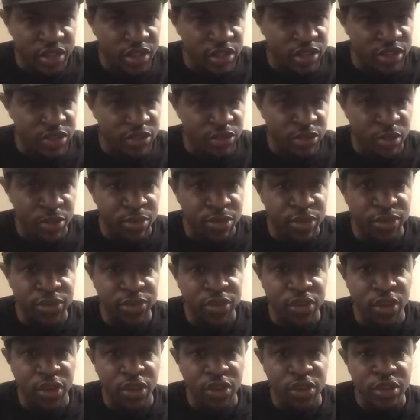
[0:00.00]
interrupt the
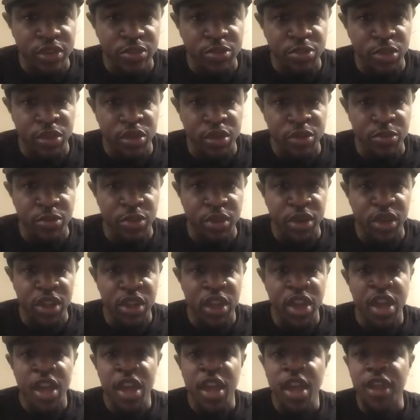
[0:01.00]
flow of this book. But
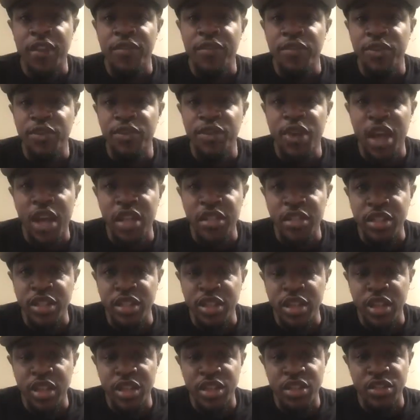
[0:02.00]
if you got your
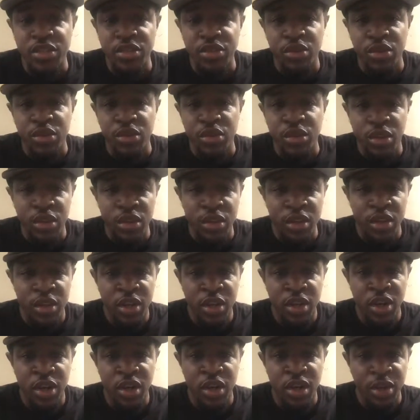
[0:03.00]
kids on,
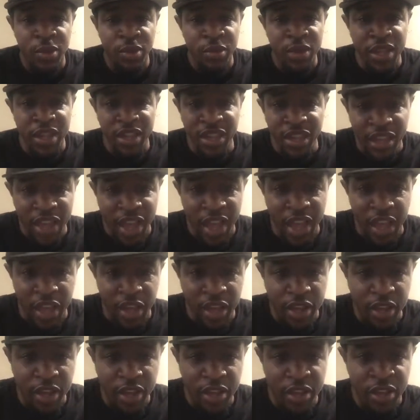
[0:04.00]
hit
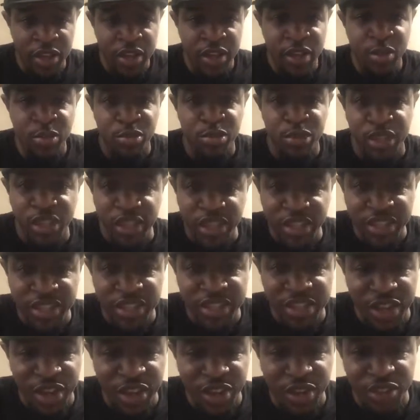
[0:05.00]
like. Please
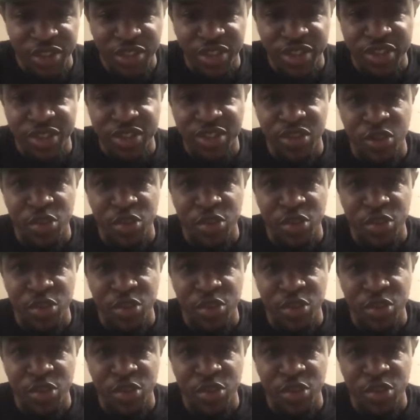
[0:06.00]
share this so